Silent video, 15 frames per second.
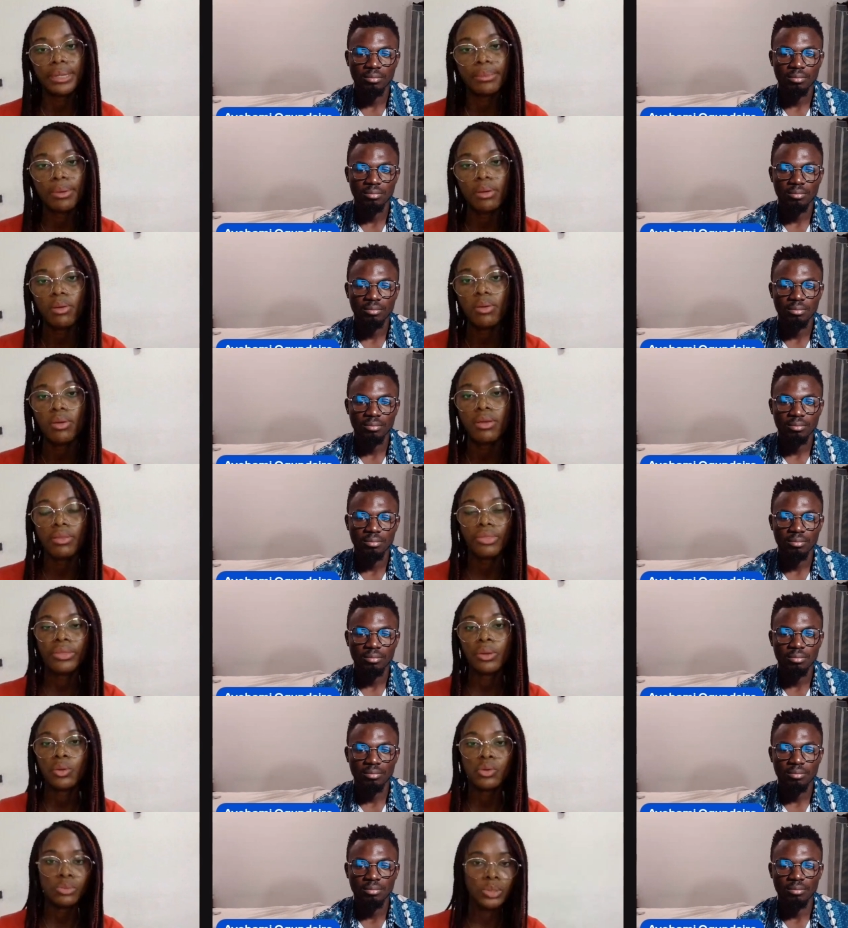Speaker 1: about the
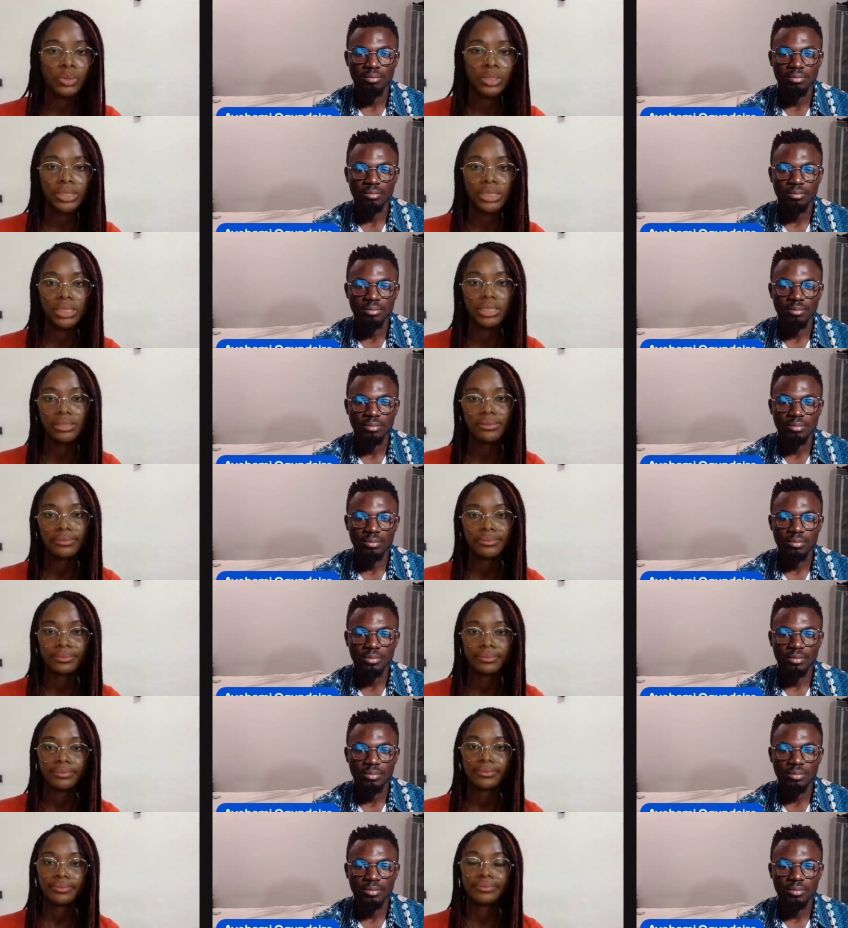community.
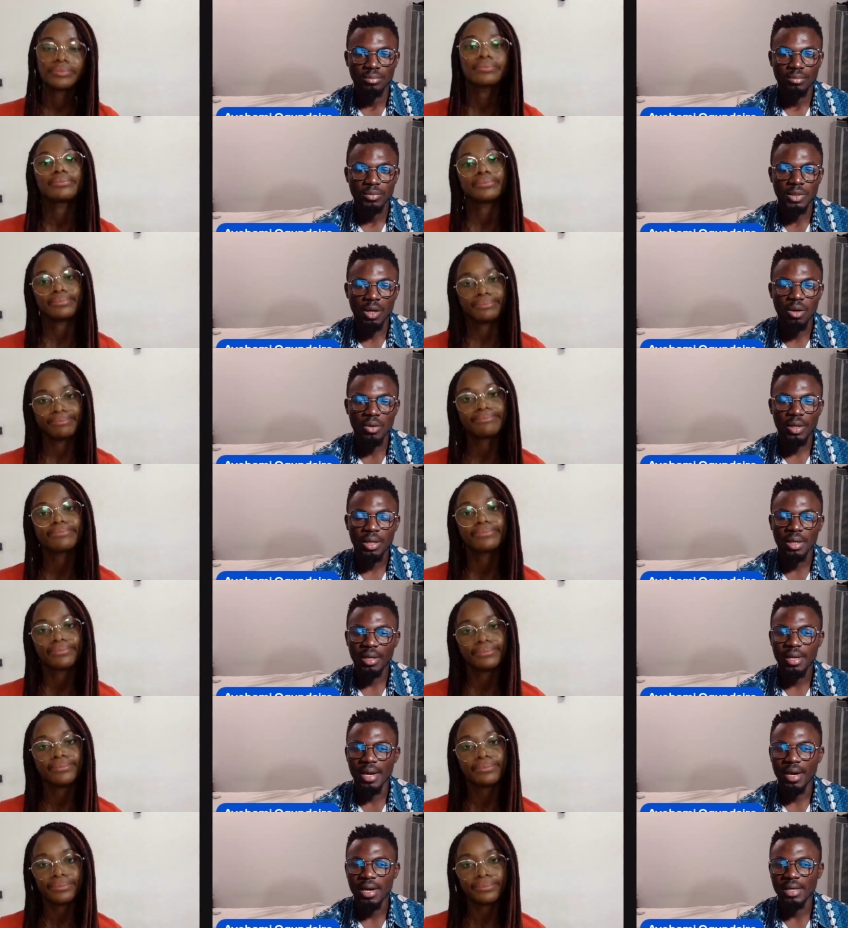
Speaker 2: Okay,
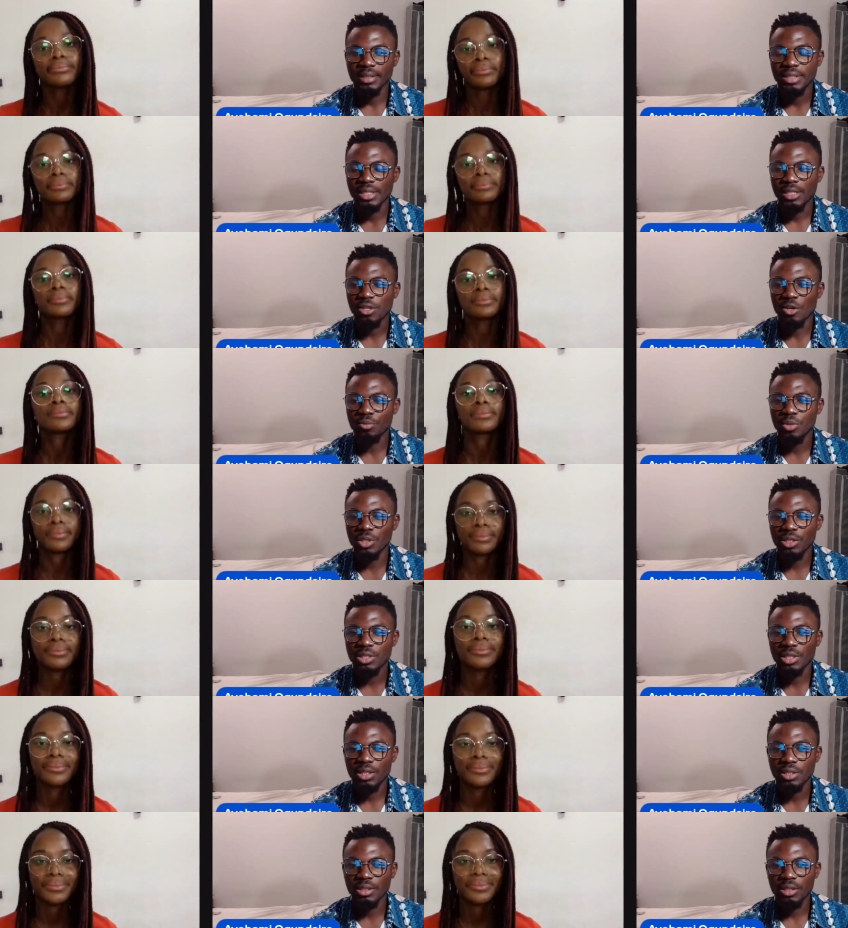yeah, the
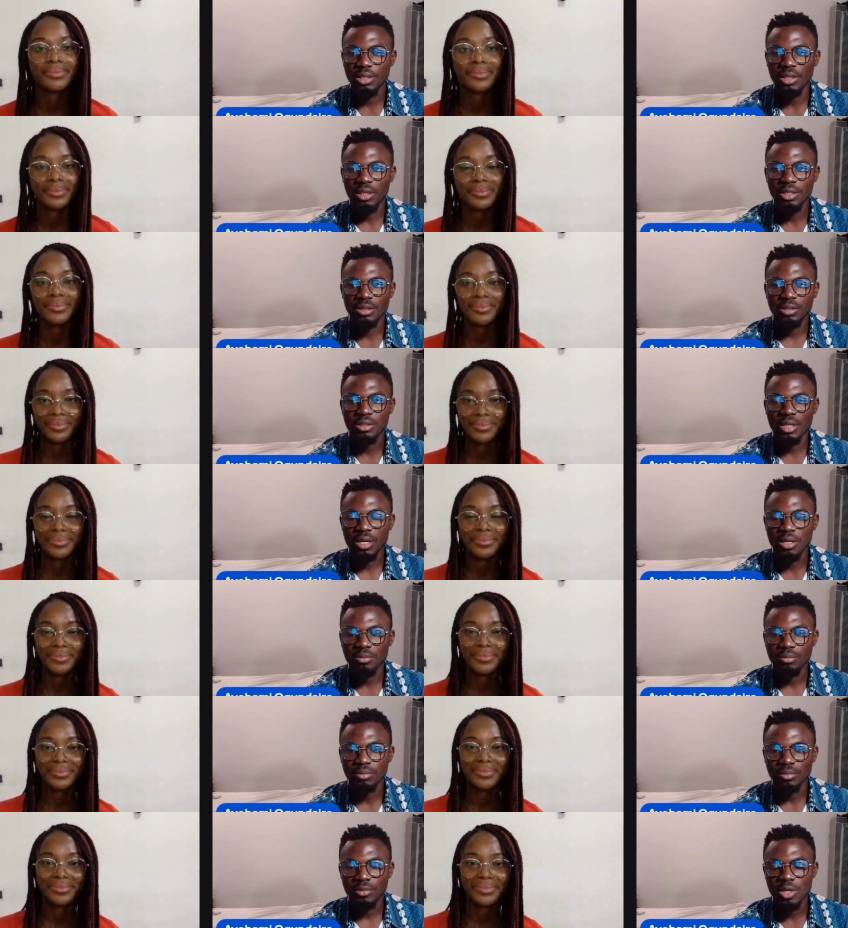community is
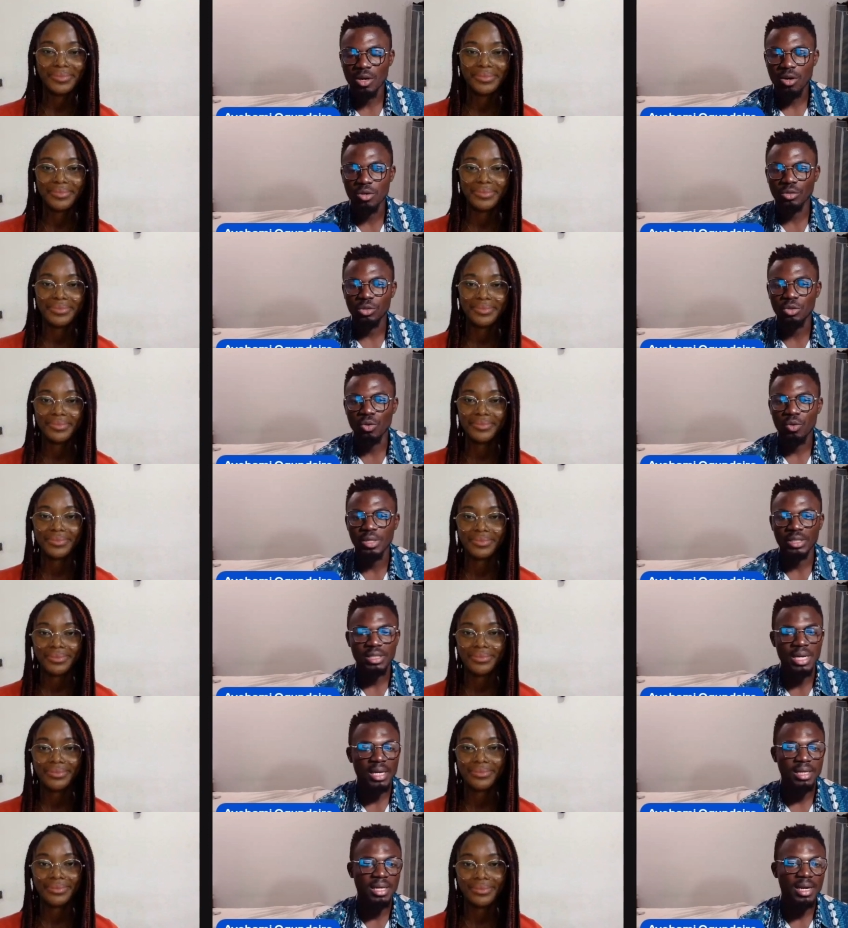um, called Go
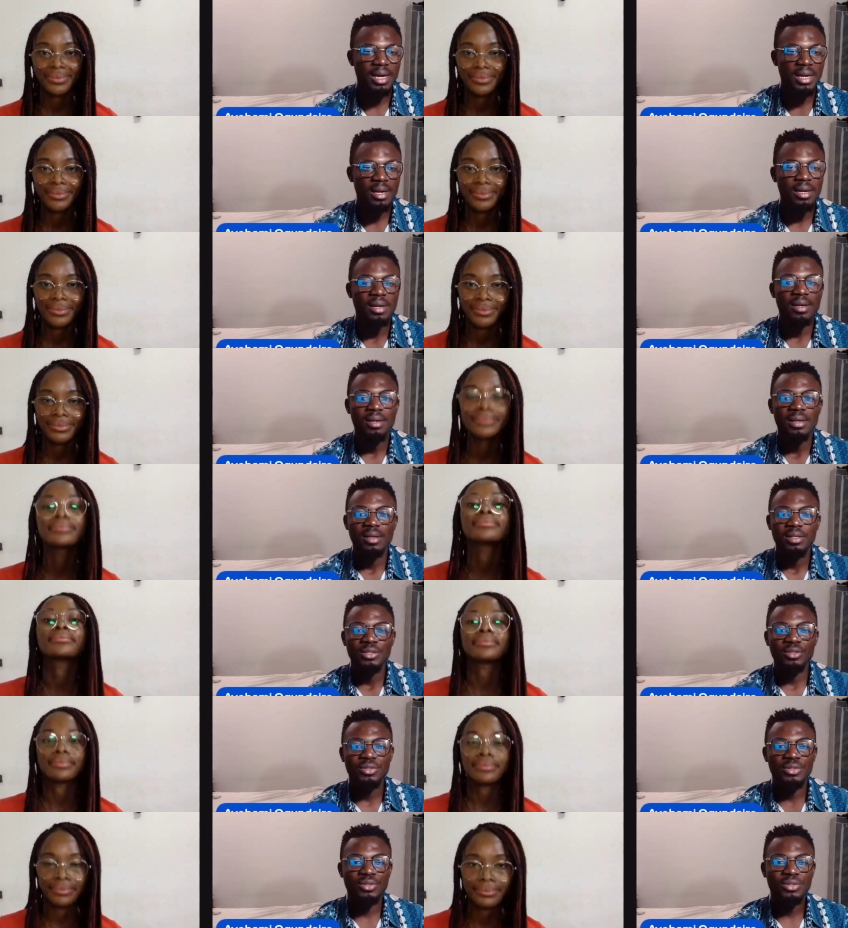Italia.
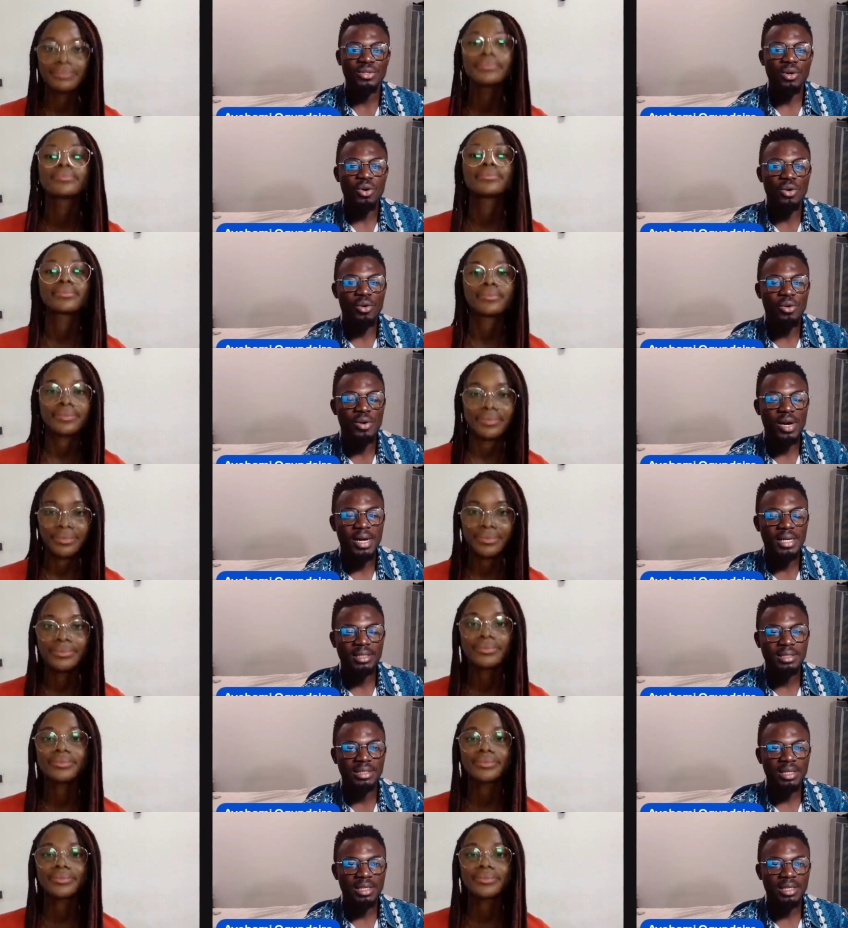So, and